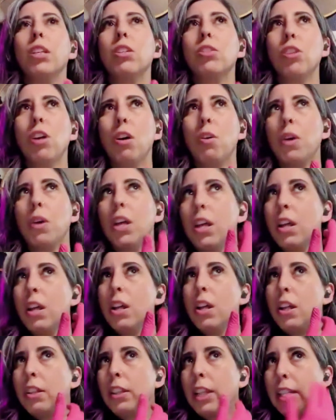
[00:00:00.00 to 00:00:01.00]
So
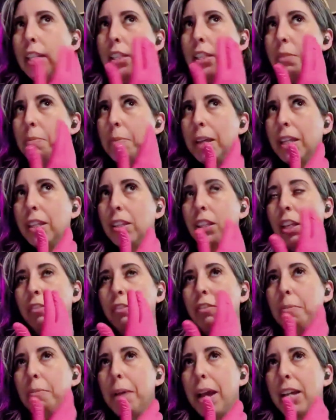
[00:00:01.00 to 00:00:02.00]
that's the main thing
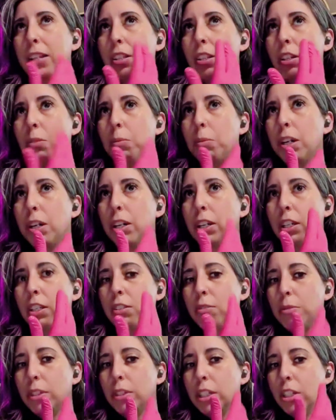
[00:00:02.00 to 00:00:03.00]
for masseter work
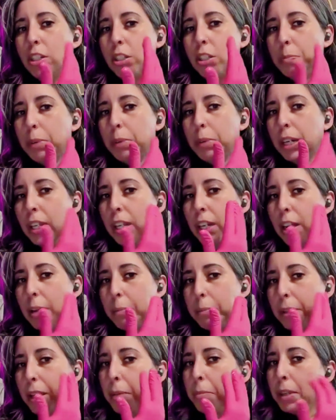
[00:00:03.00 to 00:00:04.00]
is really just breaking
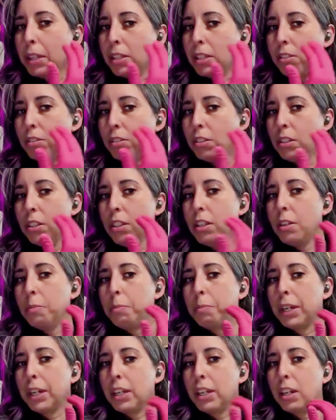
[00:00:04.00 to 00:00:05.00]
up that muscle,
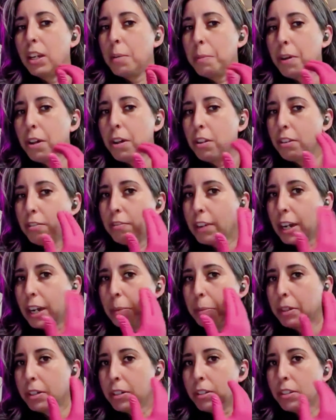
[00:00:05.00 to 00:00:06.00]
breaking up all the
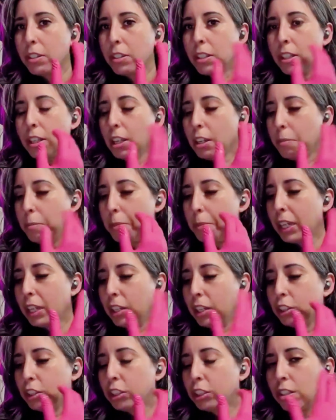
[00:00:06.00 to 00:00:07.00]
fibers,
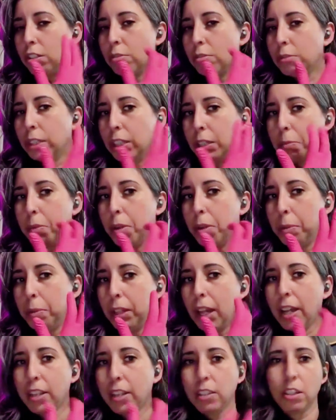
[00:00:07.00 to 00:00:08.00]
making sure it's really
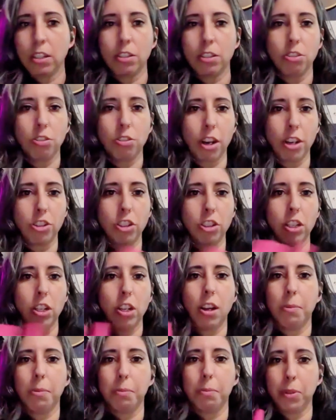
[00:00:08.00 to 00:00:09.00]
mobilized and stretchy
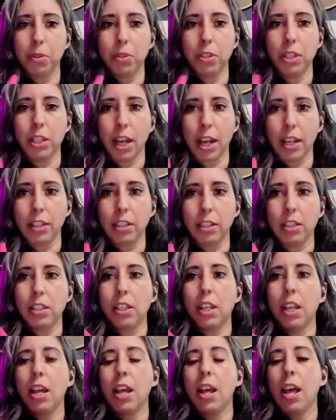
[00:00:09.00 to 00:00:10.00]
on both sides.